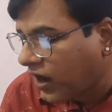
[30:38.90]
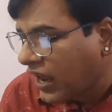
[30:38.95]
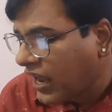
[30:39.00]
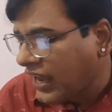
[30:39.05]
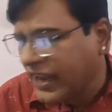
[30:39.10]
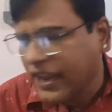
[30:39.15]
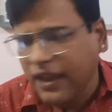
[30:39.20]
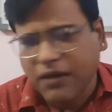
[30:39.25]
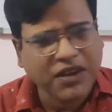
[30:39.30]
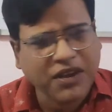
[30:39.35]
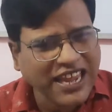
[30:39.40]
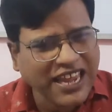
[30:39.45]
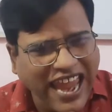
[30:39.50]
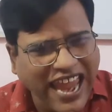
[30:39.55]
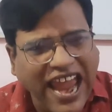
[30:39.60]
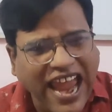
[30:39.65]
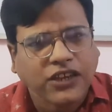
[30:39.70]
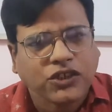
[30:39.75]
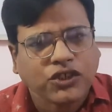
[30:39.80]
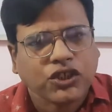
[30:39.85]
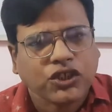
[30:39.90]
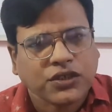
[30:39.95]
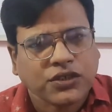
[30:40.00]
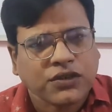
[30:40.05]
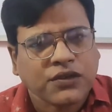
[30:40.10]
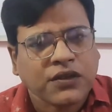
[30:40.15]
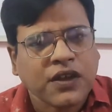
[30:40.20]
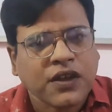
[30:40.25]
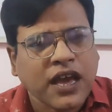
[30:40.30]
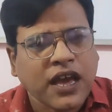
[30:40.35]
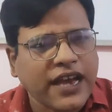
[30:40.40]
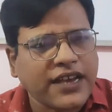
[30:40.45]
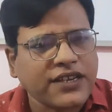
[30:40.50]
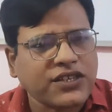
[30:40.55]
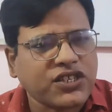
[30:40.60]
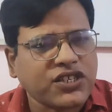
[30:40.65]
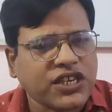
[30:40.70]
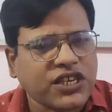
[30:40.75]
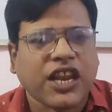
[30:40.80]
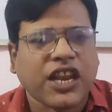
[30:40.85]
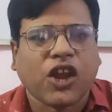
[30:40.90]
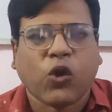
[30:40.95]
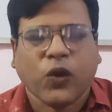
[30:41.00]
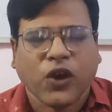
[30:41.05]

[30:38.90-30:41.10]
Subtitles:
communication is sine